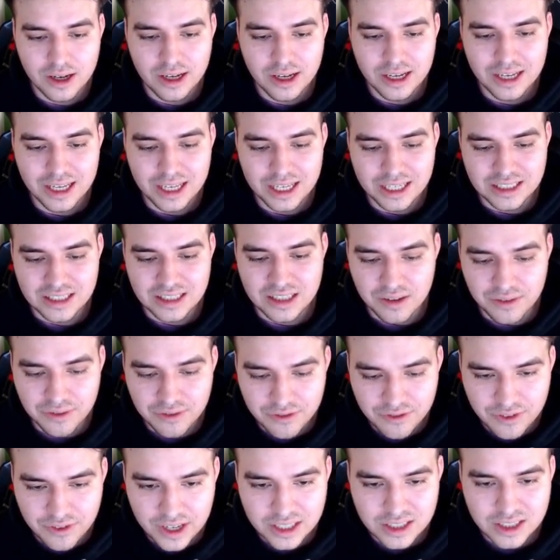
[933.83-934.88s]
is the
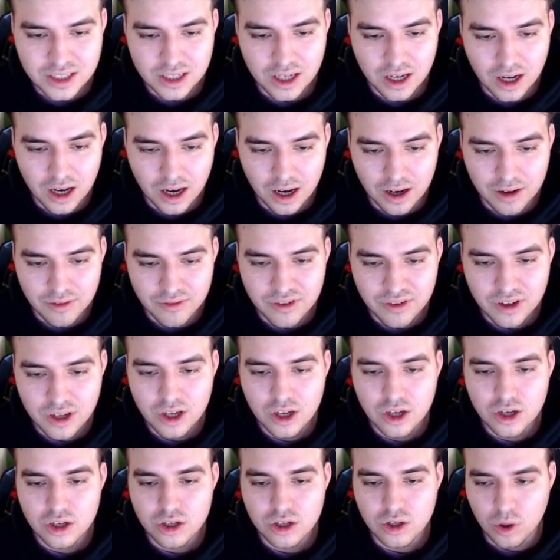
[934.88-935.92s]
fit of
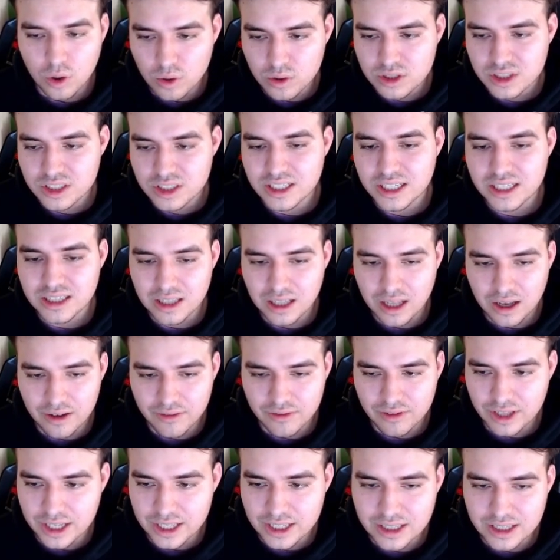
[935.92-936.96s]
Colston
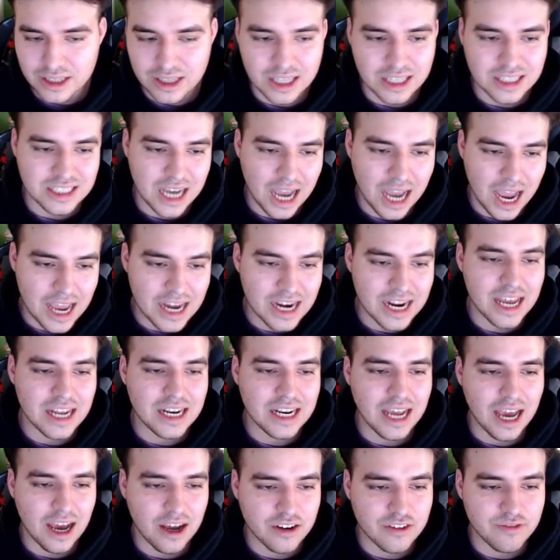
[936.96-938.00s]
Loveland, the tight end
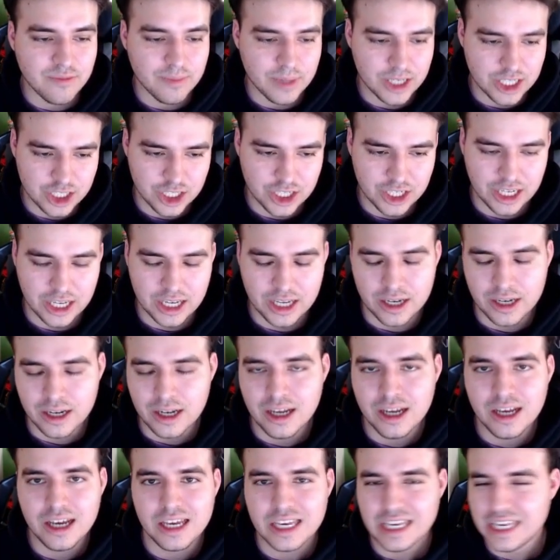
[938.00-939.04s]
out of Michigan.
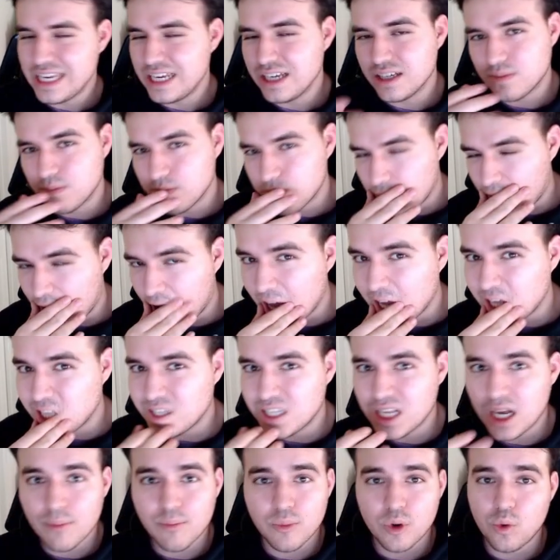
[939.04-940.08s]
He is my
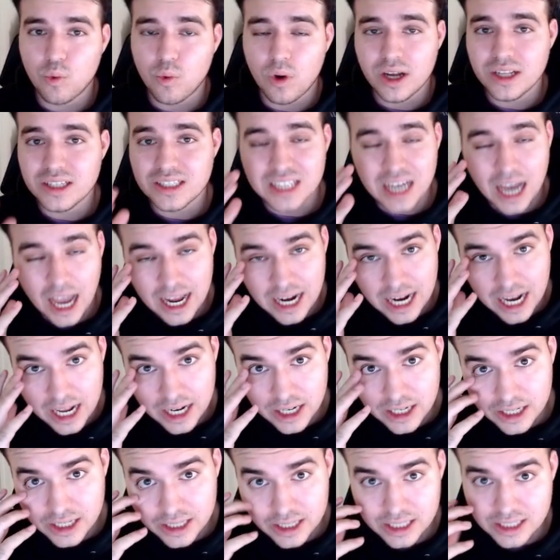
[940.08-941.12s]
number one tight
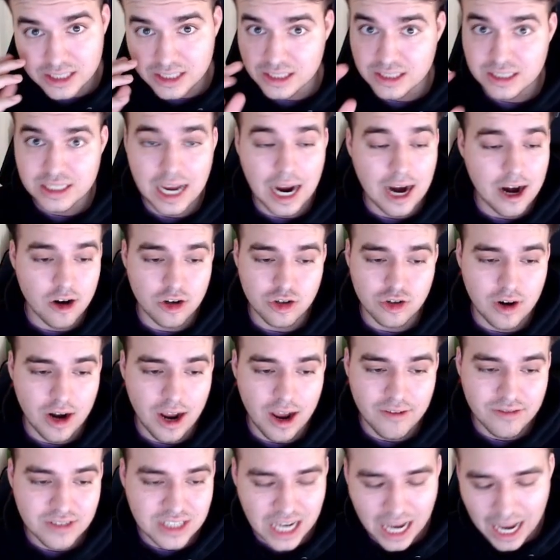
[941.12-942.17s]
end in this entire
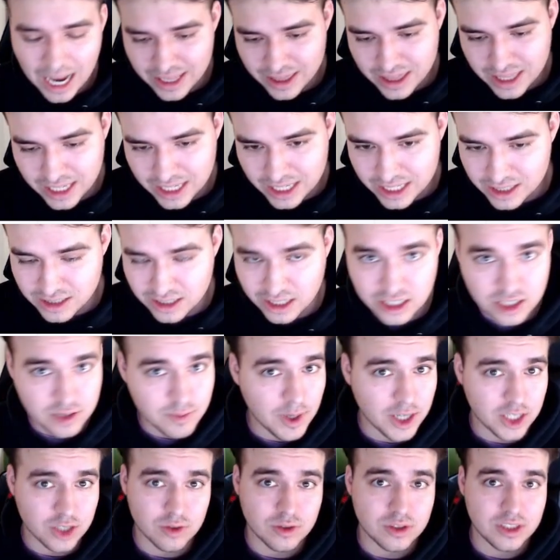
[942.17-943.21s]
draft. I think he's a
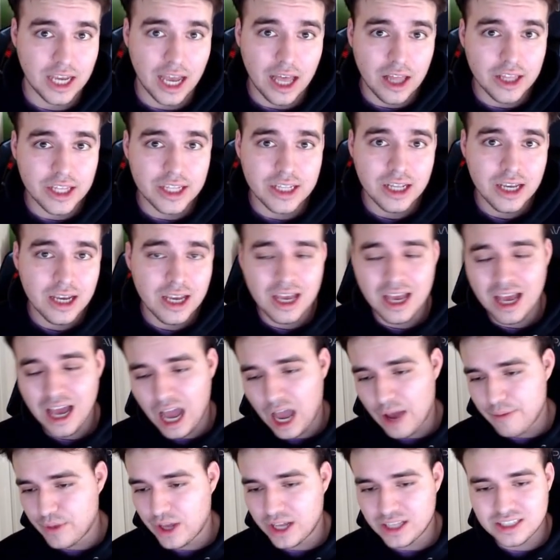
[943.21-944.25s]
special talent.
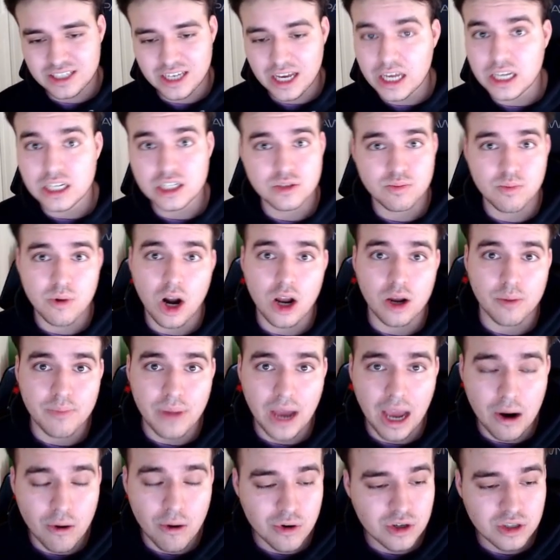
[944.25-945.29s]
I'm not saying he's Brock
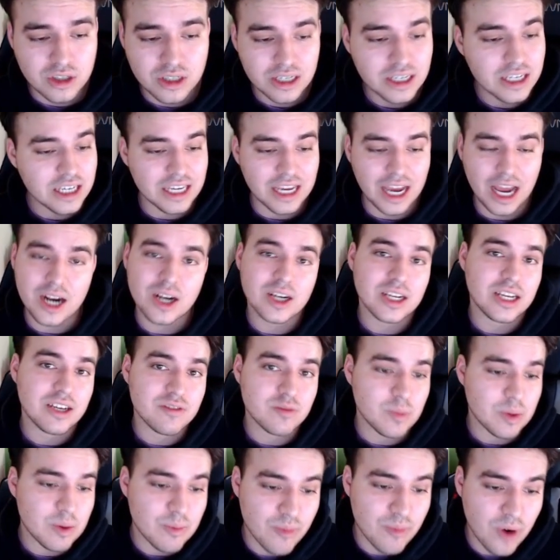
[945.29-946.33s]
Bowers. He kind of gives
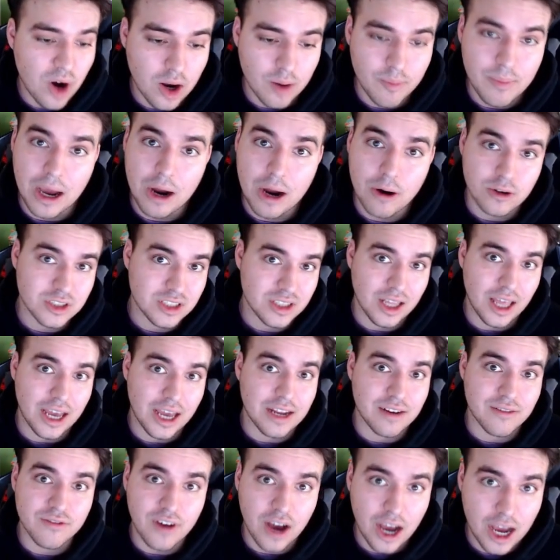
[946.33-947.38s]
me Brock Bowers light
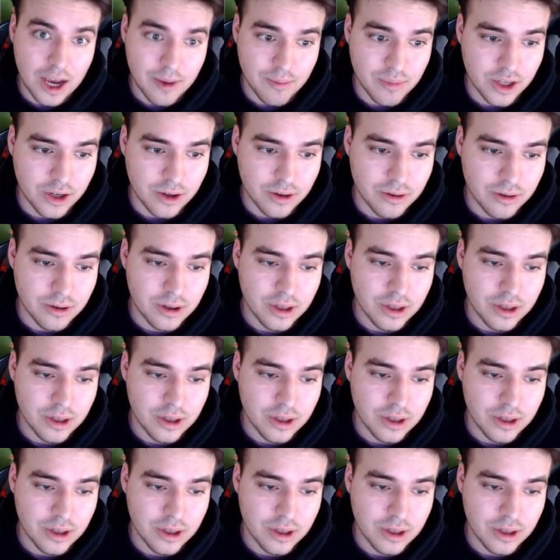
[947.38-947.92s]
vibe, though.